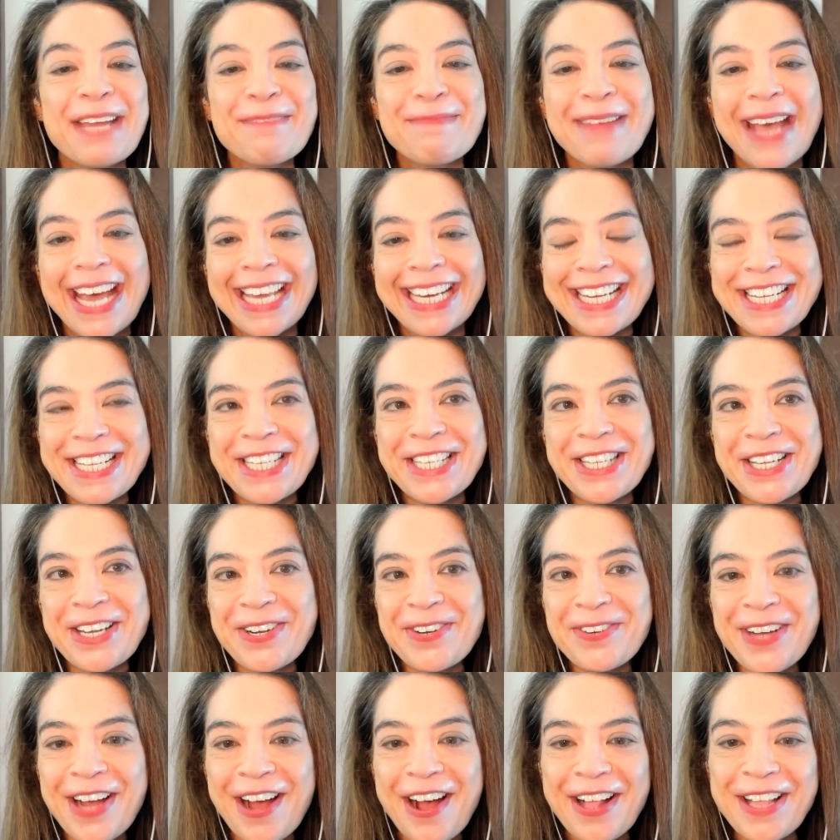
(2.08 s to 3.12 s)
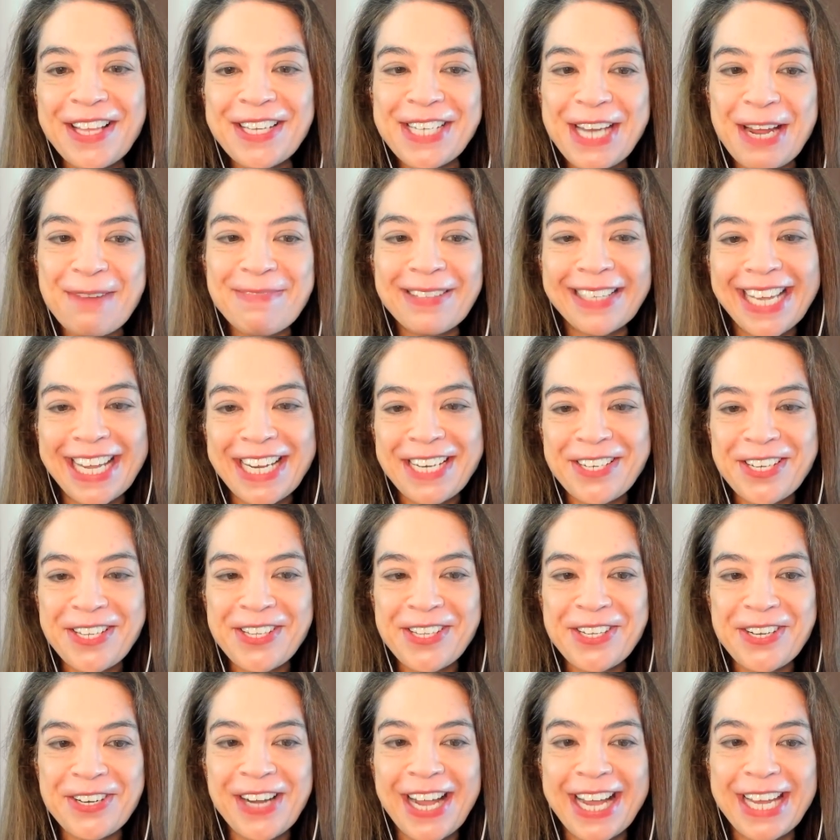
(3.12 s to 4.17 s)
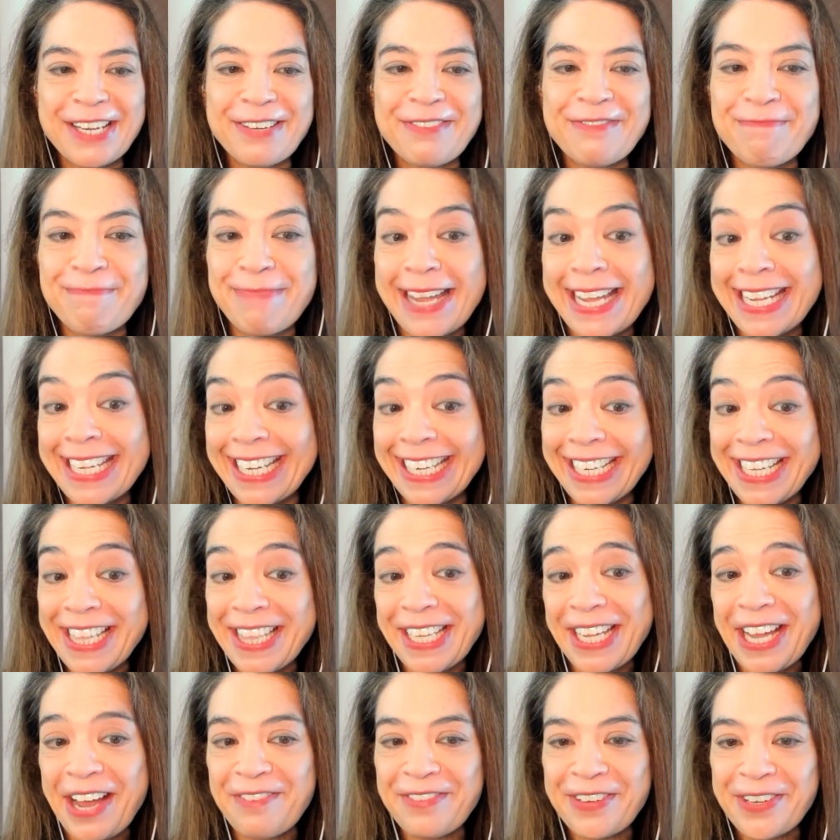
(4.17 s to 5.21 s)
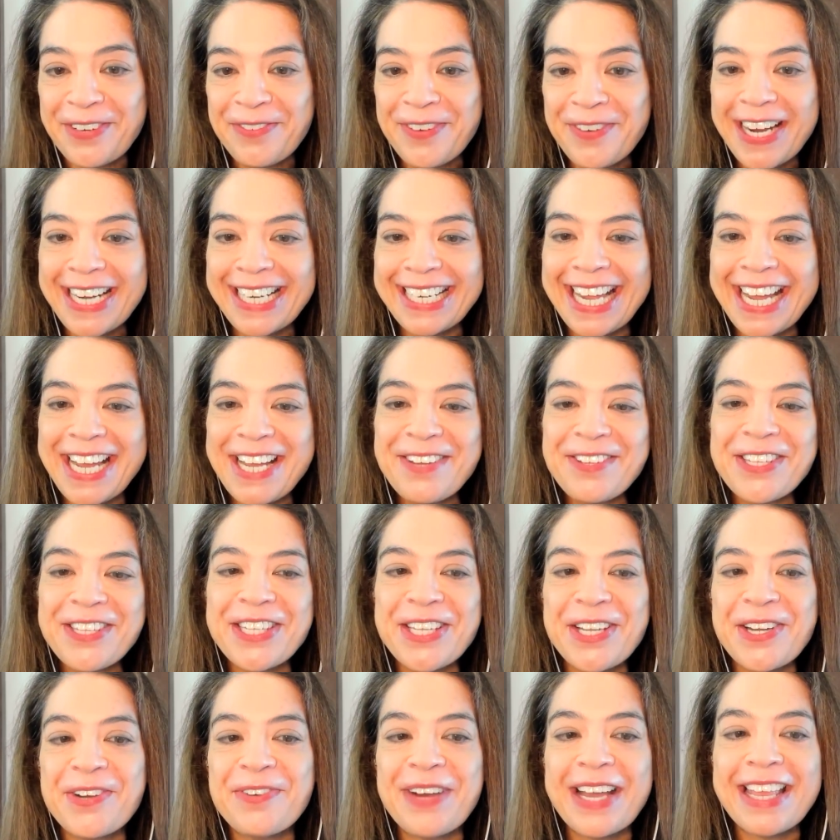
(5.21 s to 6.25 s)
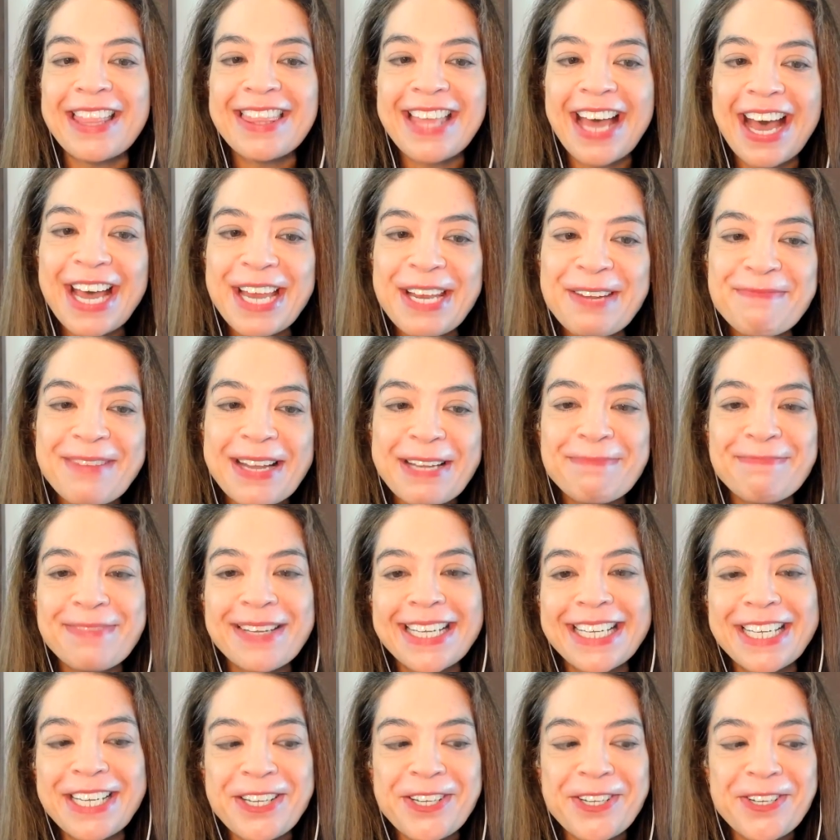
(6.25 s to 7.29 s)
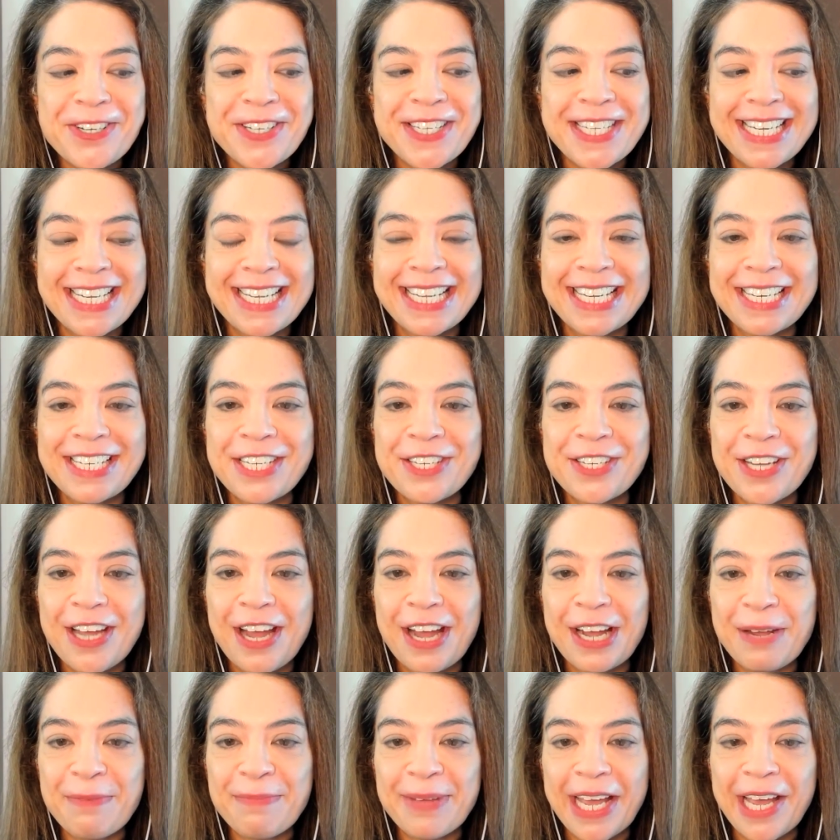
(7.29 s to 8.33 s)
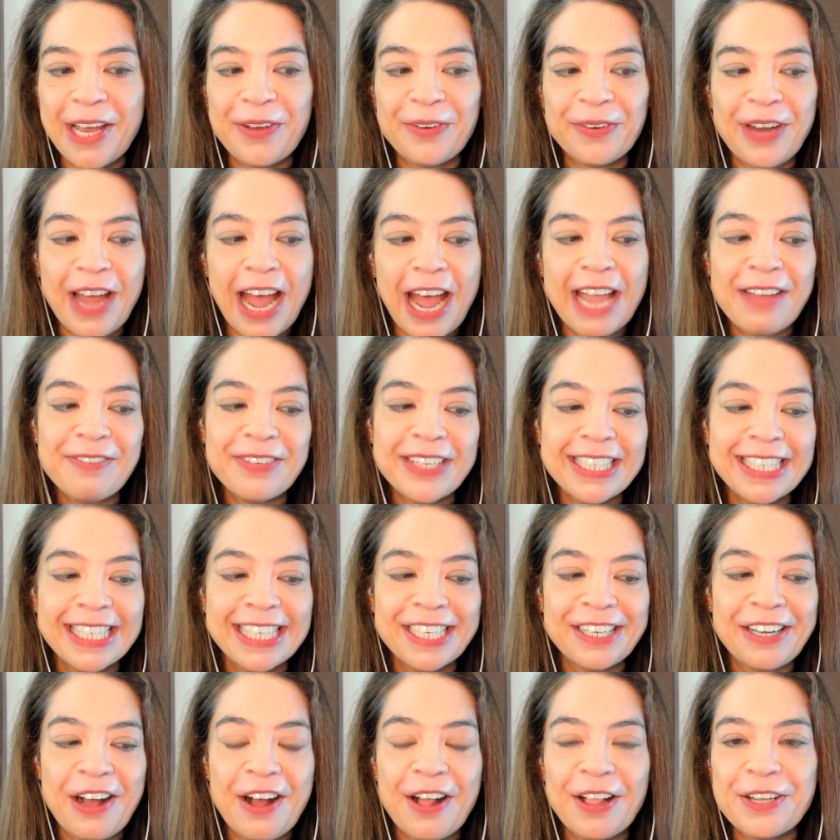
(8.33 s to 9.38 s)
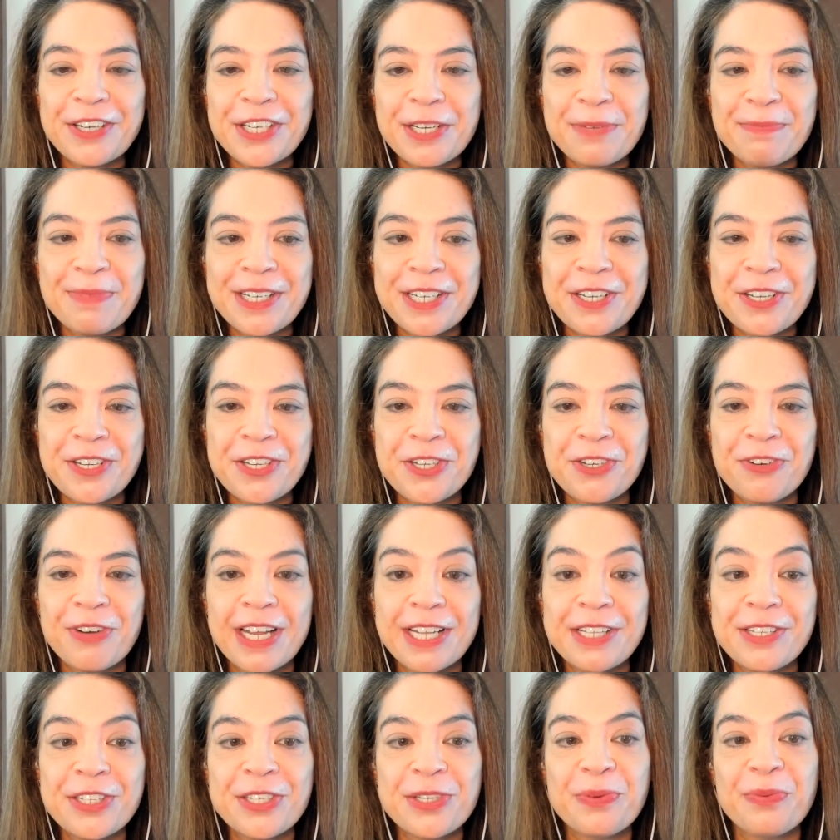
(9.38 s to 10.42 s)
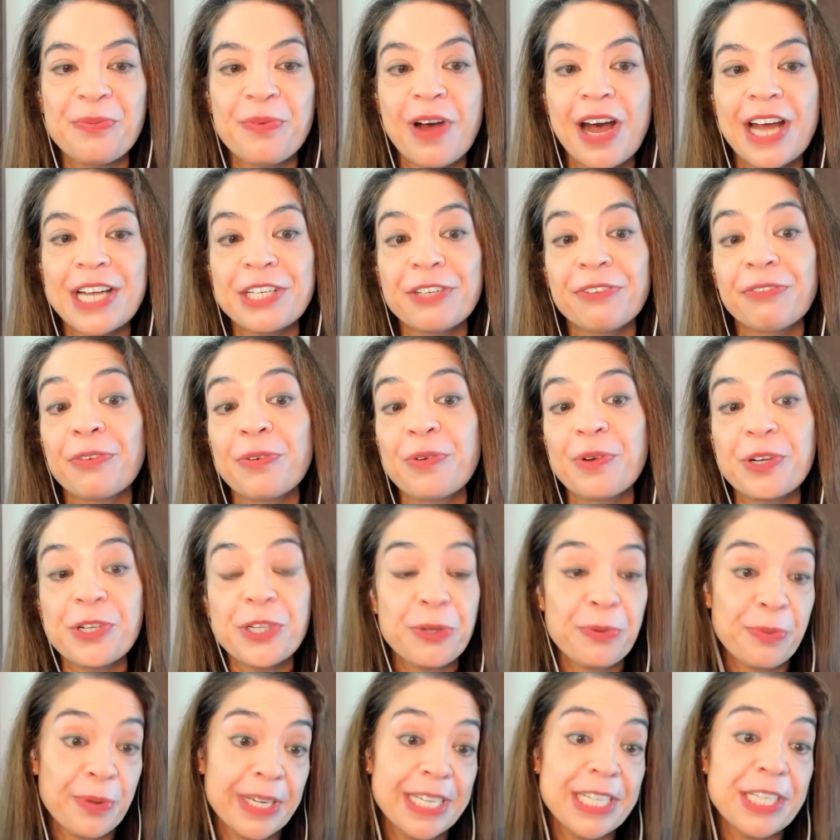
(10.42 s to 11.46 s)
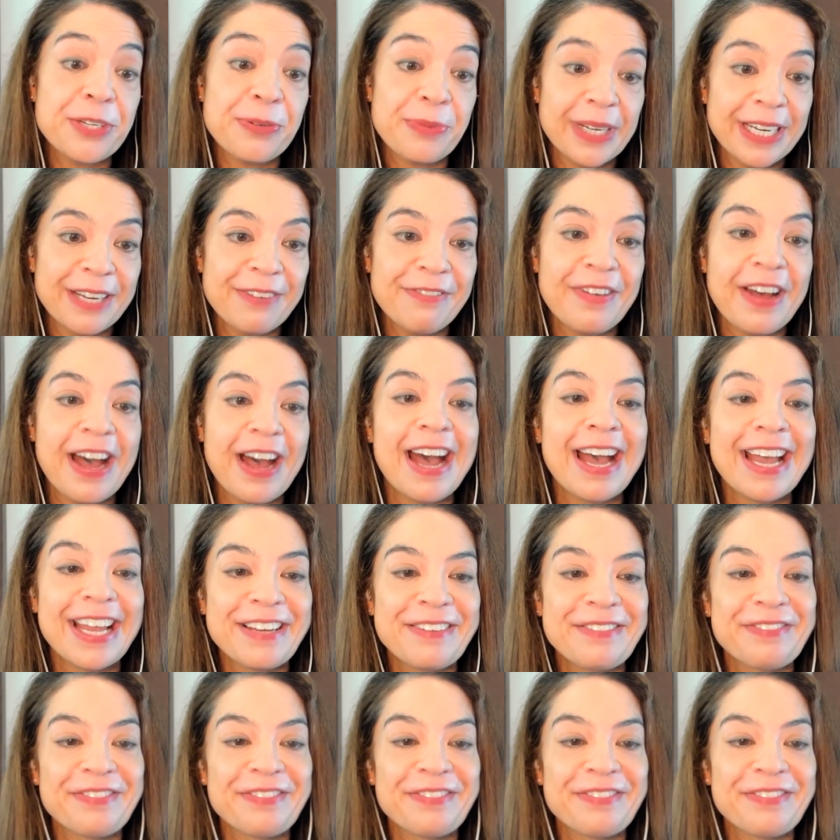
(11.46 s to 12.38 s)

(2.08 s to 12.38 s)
Mattie. So college applications are kind of baking in the oven right now. So I thought it might be interesting to talk about Ivy League college admissions trends to watch for 2025.